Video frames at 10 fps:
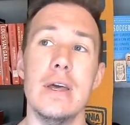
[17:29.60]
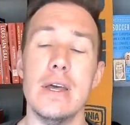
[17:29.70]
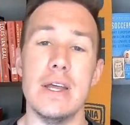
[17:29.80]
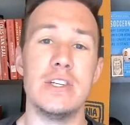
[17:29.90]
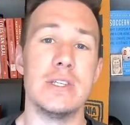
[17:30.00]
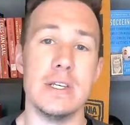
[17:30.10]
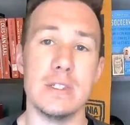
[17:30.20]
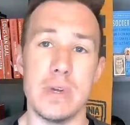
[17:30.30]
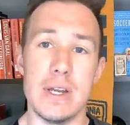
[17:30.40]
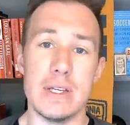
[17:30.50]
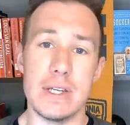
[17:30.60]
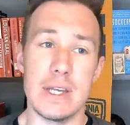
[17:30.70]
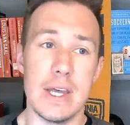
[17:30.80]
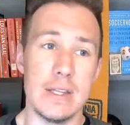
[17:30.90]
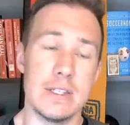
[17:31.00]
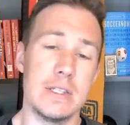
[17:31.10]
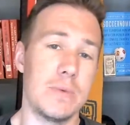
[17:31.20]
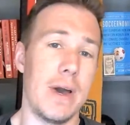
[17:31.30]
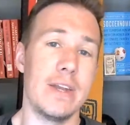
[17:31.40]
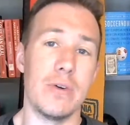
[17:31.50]
It just is what it is. And again, this is
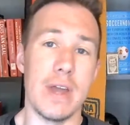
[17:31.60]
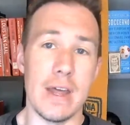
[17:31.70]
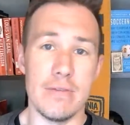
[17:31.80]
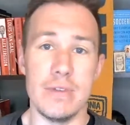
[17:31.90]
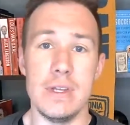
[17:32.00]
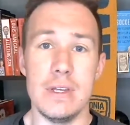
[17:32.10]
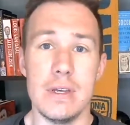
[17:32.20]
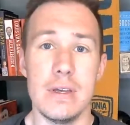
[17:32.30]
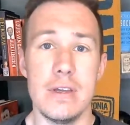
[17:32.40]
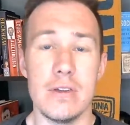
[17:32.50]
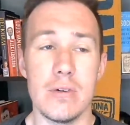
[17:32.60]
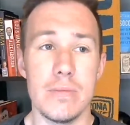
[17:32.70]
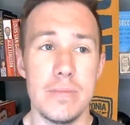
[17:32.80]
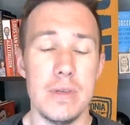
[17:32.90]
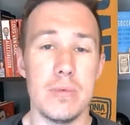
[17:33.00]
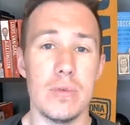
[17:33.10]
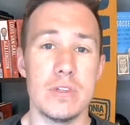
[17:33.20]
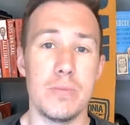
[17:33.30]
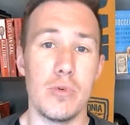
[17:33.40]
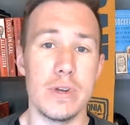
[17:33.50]
why I don't envy, people,
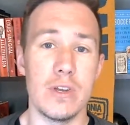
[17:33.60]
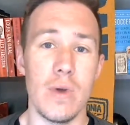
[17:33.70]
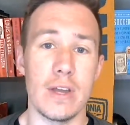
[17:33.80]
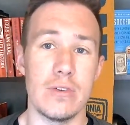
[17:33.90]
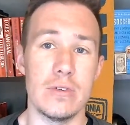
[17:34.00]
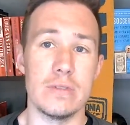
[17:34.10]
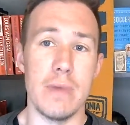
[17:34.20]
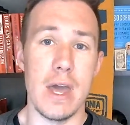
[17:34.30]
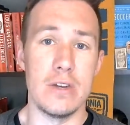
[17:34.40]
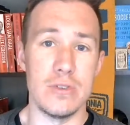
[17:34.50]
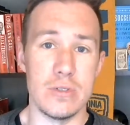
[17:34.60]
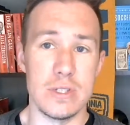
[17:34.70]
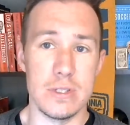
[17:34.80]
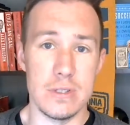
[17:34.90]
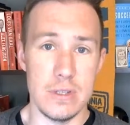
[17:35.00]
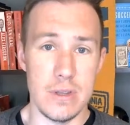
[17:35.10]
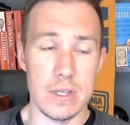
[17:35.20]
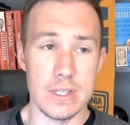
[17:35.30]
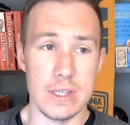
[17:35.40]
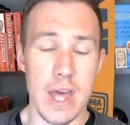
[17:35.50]
sporting directors, managers,
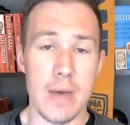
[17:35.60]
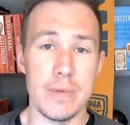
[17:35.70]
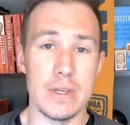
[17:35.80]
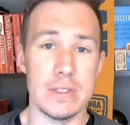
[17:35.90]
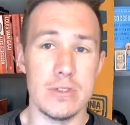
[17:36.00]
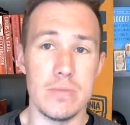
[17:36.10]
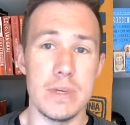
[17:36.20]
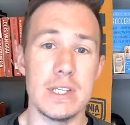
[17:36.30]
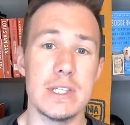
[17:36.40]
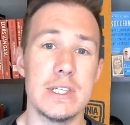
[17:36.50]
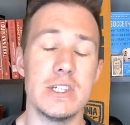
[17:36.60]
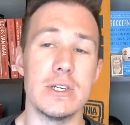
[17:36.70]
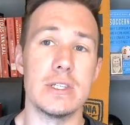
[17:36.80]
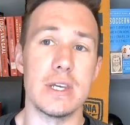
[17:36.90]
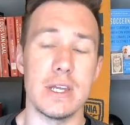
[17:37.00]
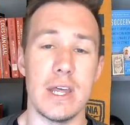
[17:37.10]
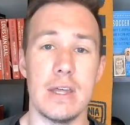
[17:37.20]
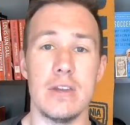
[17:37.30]
things like that, because these are big decisions that could,